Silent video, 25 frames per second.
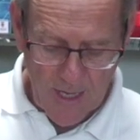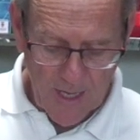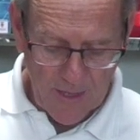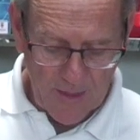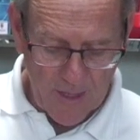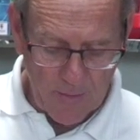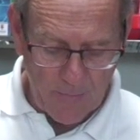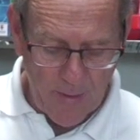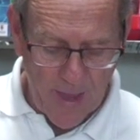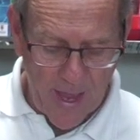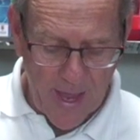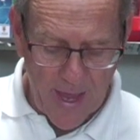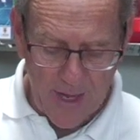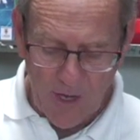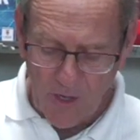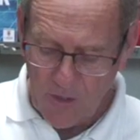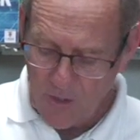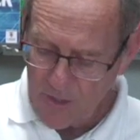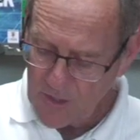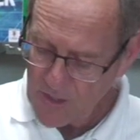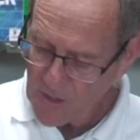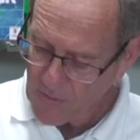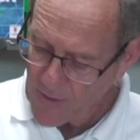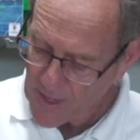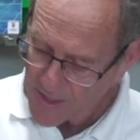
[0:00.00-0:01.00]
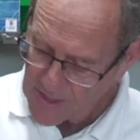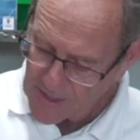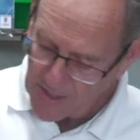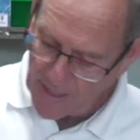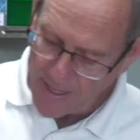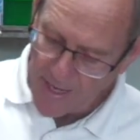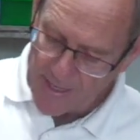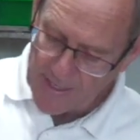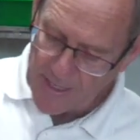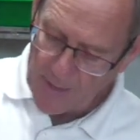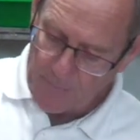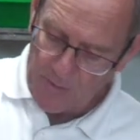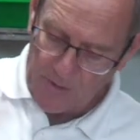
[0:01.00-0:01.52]
bag on to actually
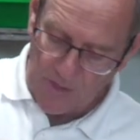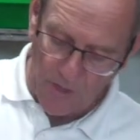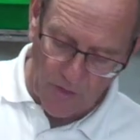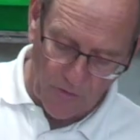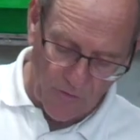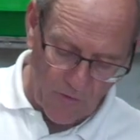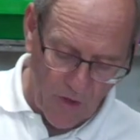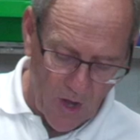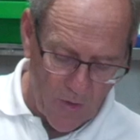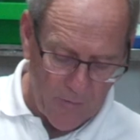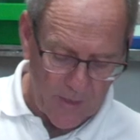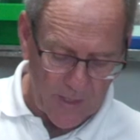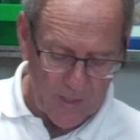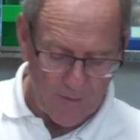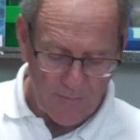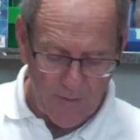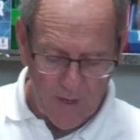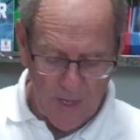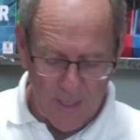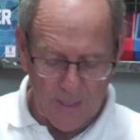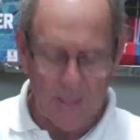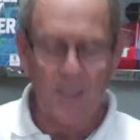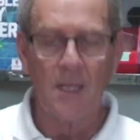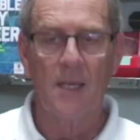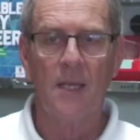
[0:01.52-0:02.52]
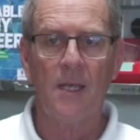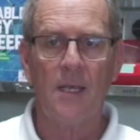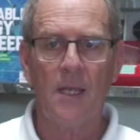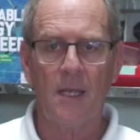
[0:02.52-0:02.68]
end up as a throwing device.